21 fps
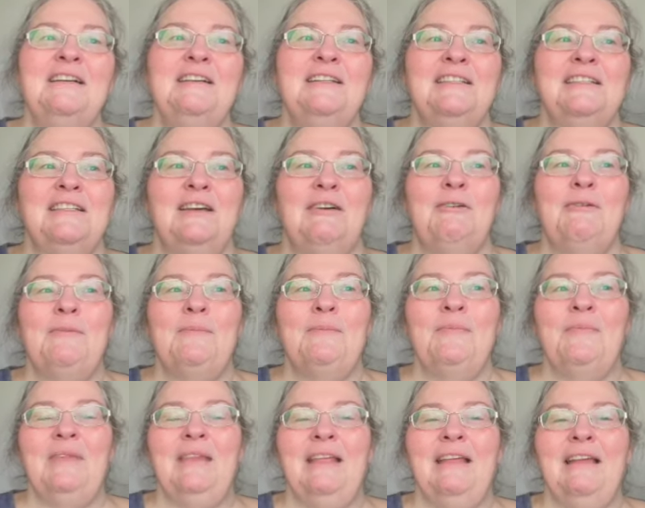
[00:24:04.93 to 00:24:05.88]
So
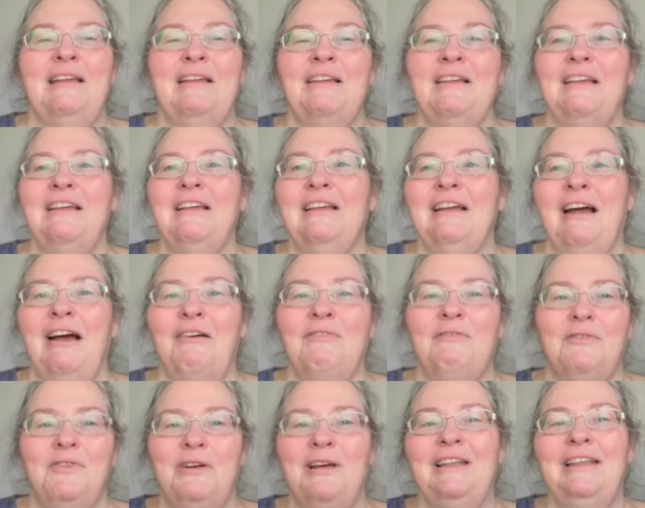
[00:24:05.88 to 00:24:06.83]

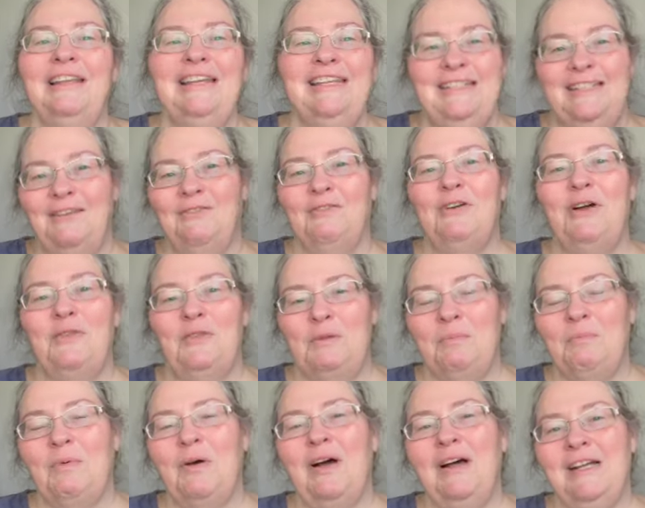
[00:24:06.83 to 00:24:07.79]
at least I've got the
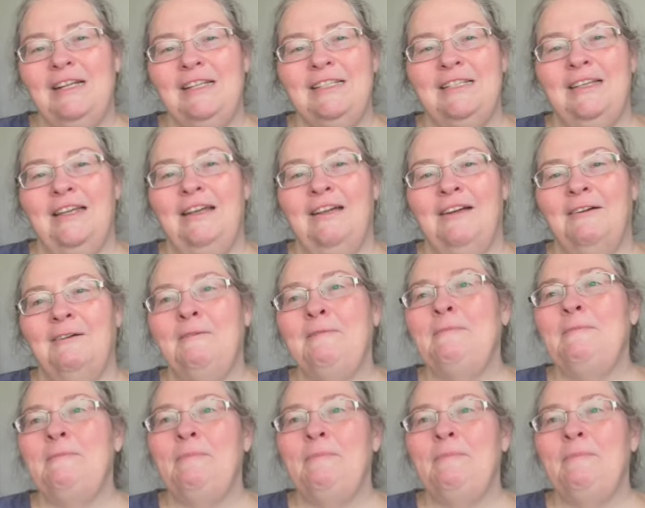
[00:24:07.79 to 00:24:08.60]
box there,